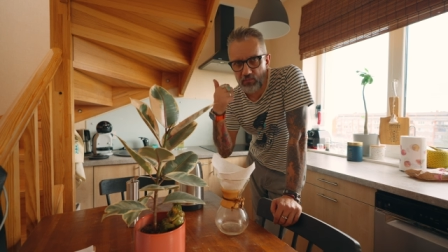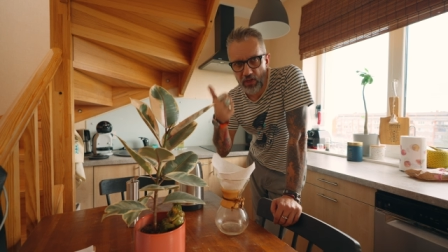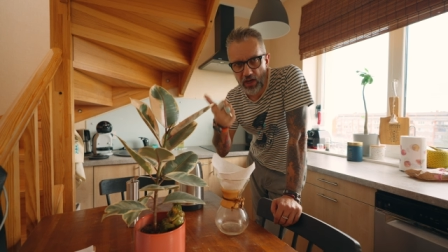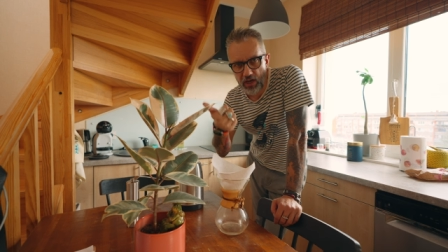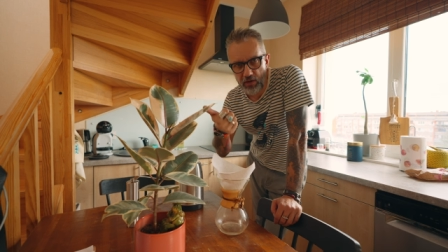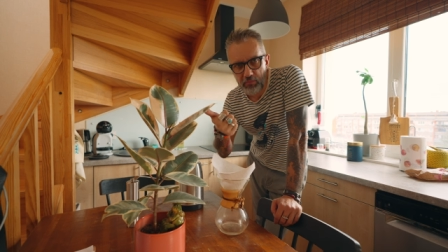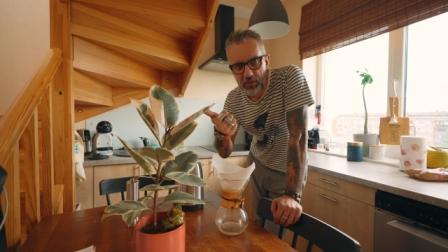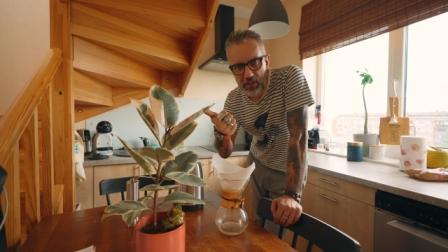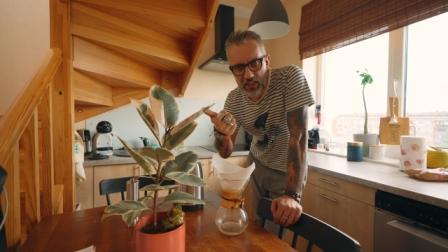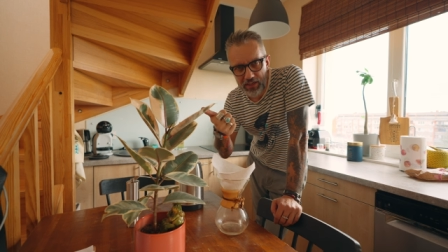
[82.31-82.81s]

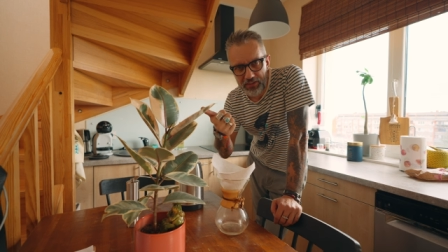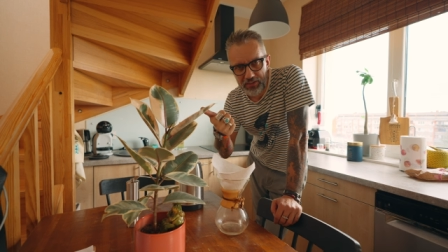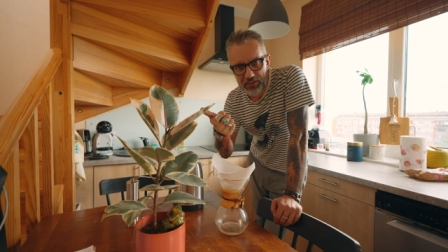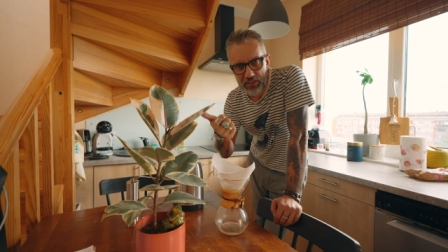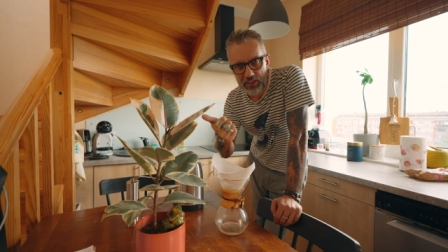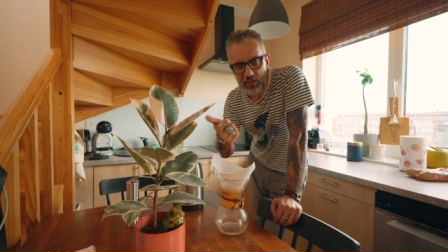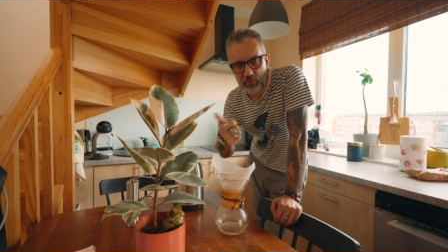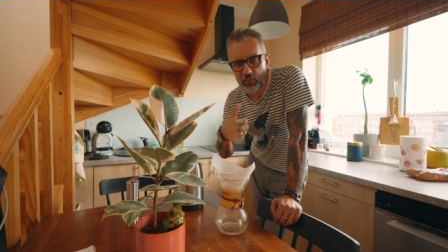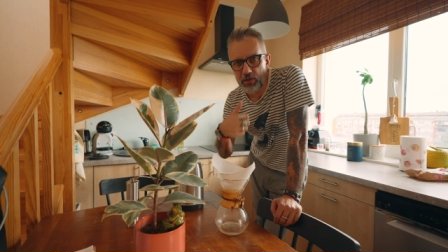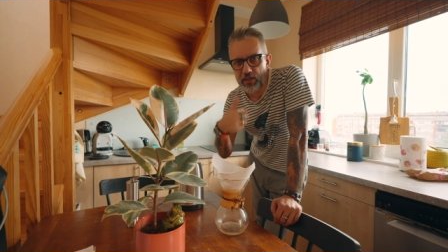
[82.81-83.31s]
up
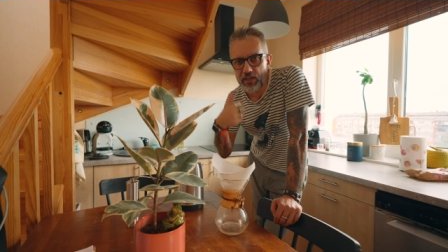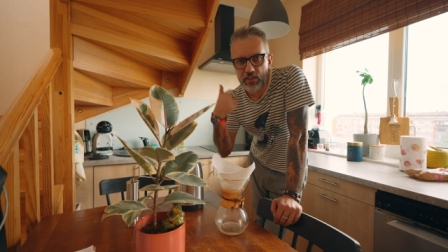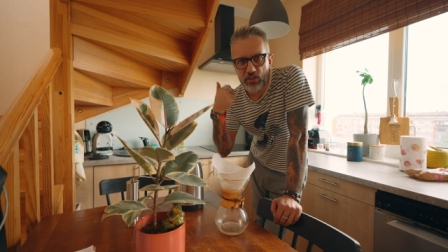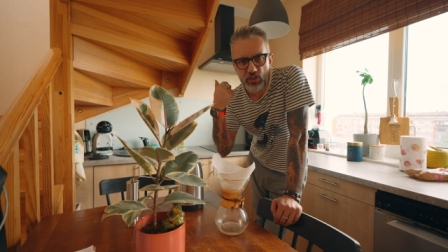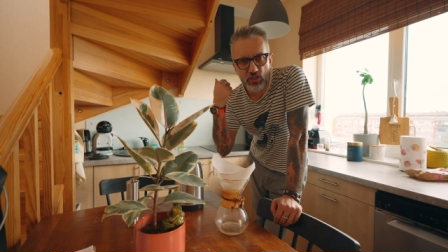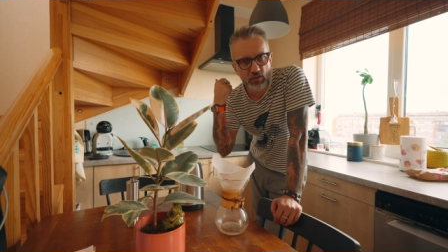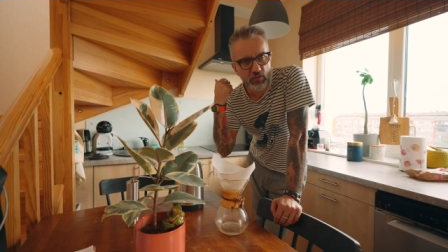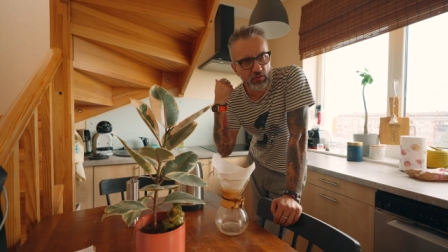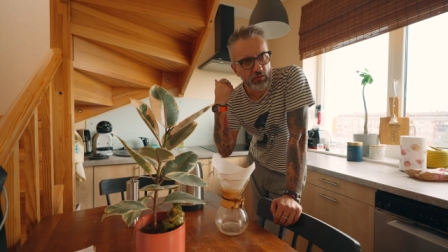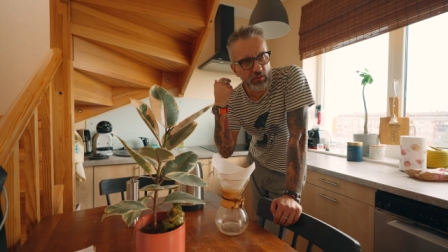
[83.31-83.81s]
landing
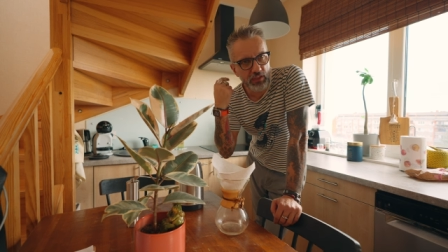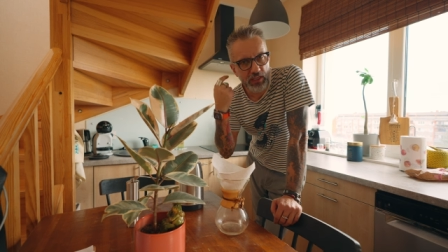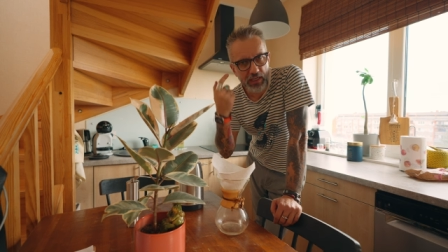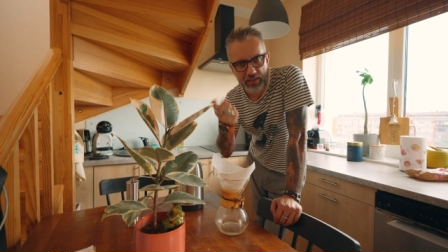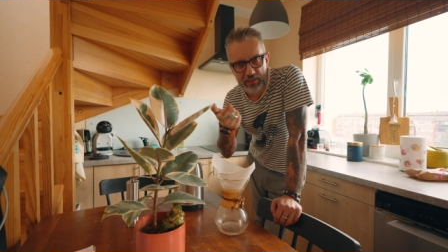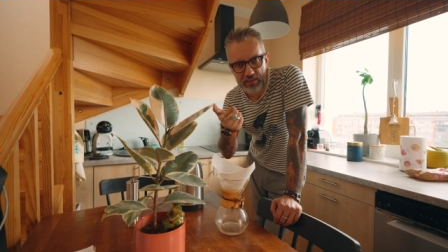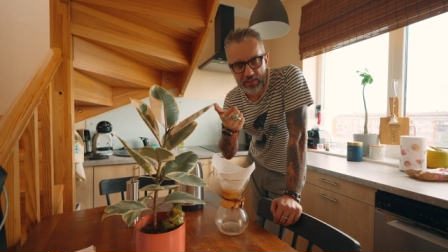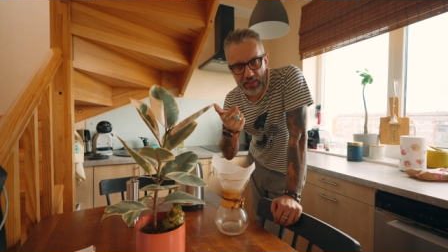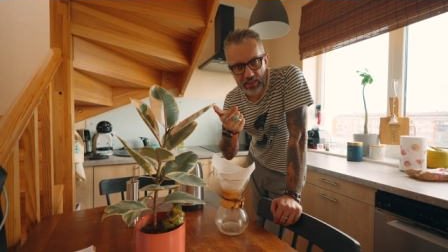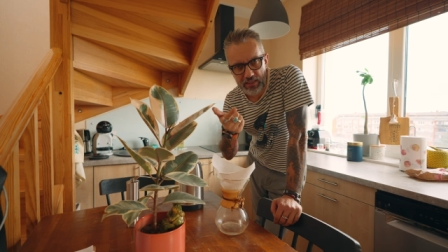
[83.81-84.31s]
page to
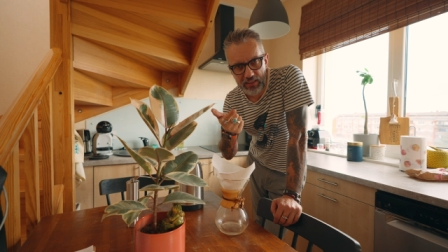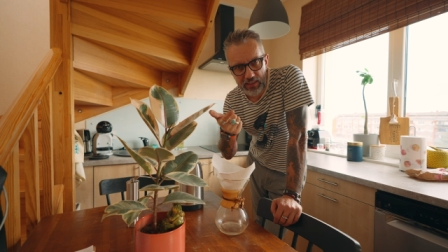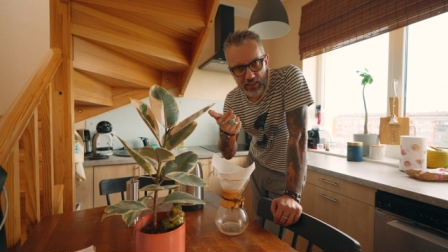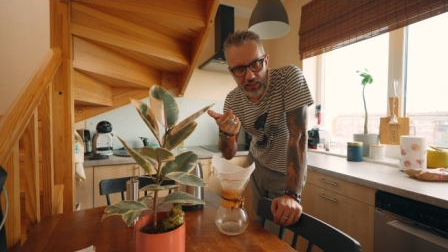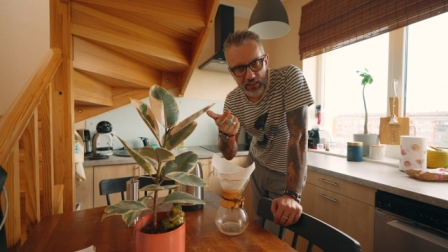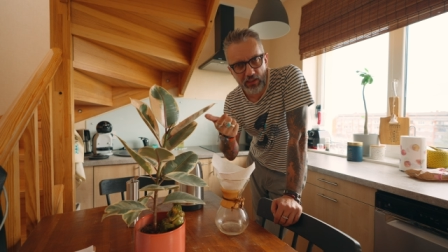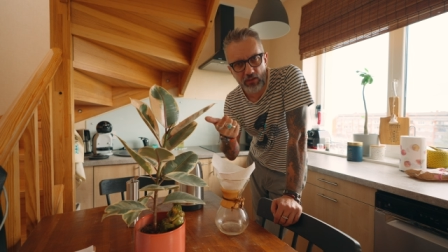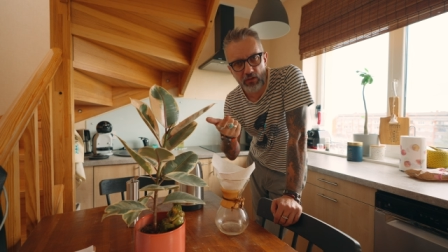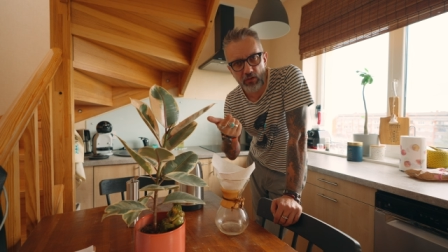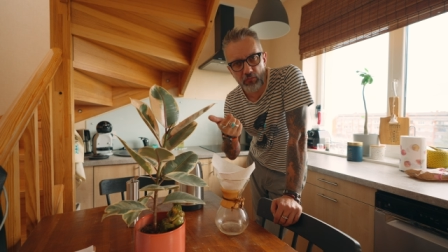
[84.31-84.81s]
get that
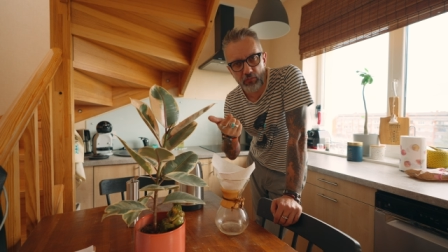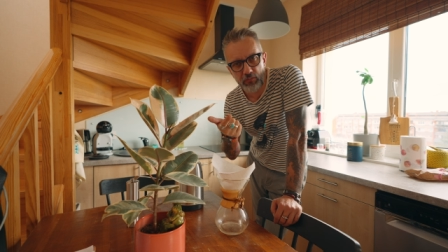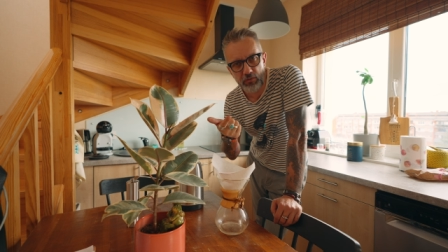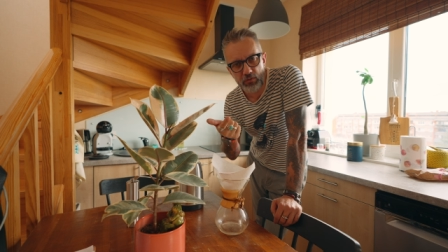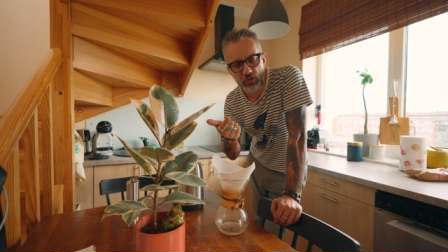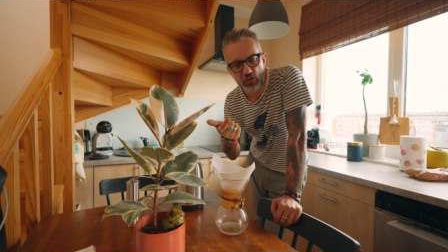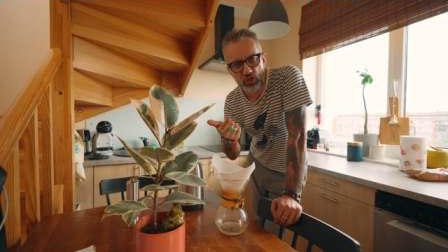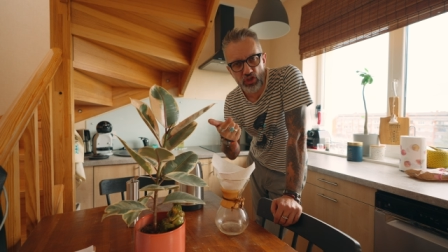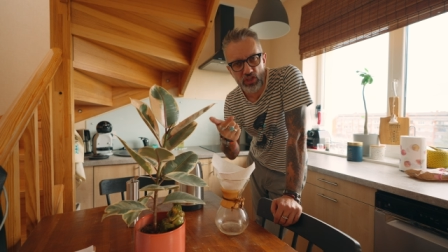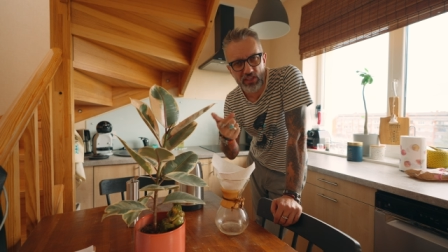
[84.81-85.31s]
click on
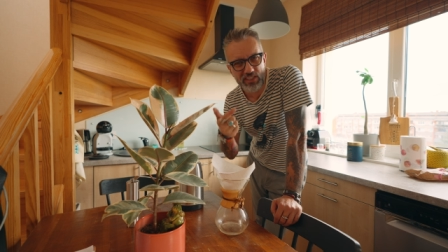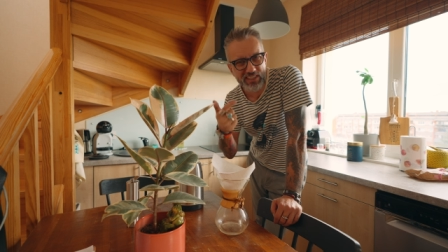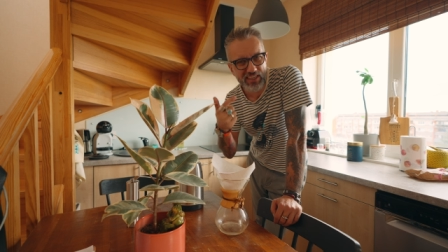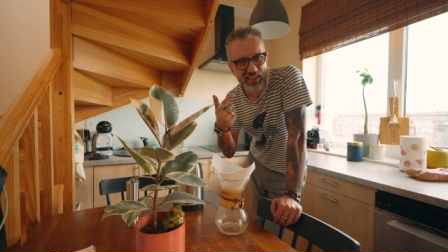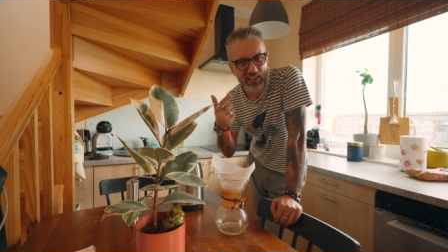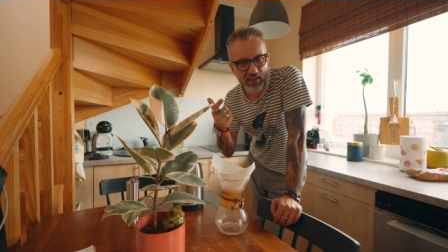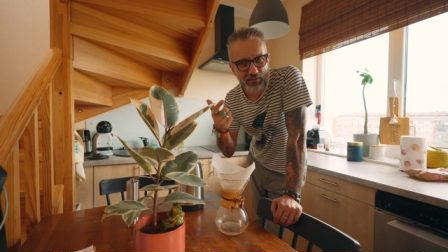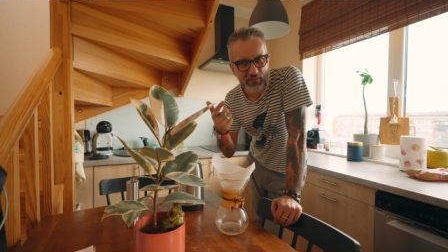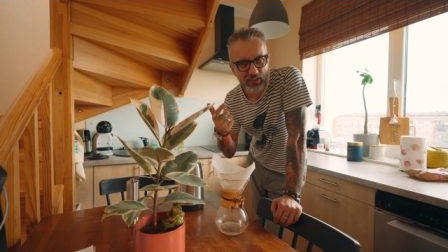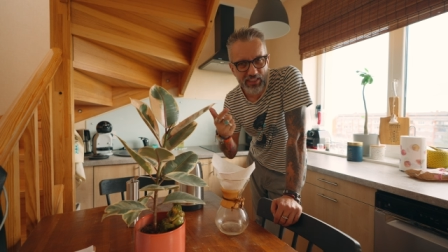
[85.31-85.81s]
purchase
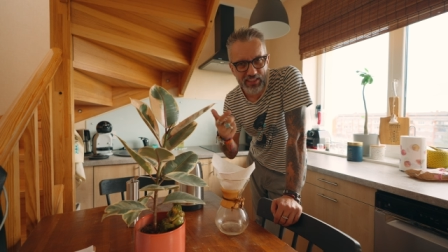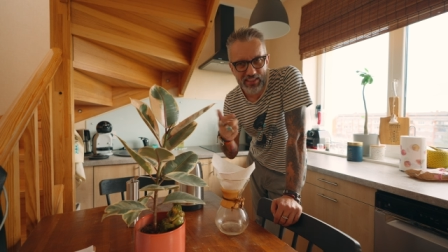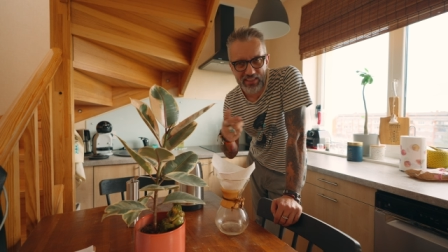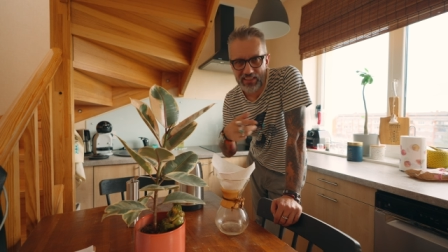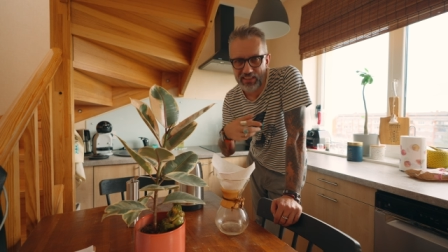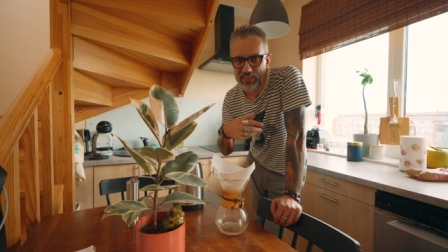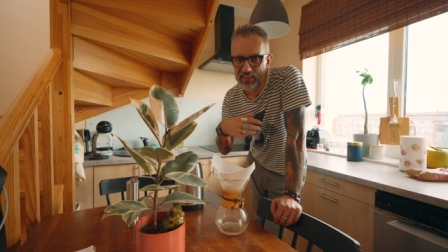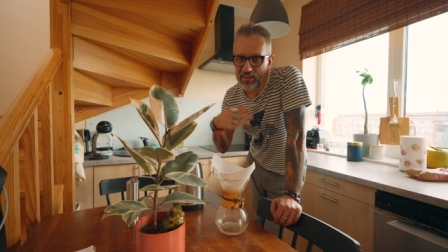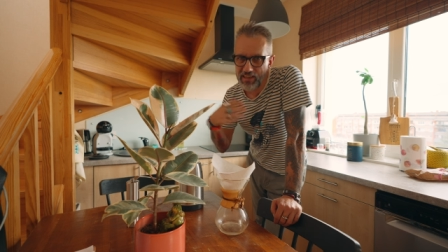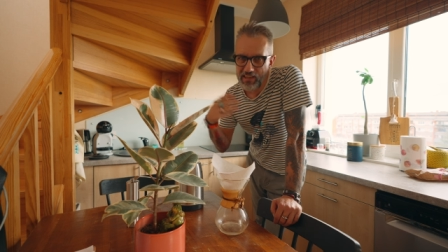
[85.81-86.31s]
and after
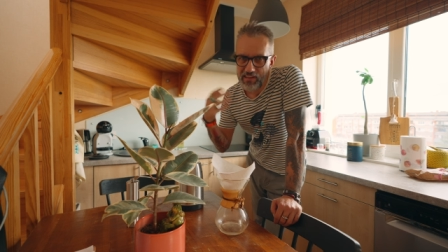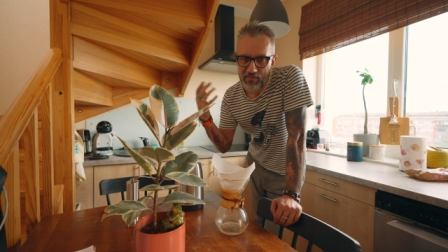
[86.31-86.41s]
that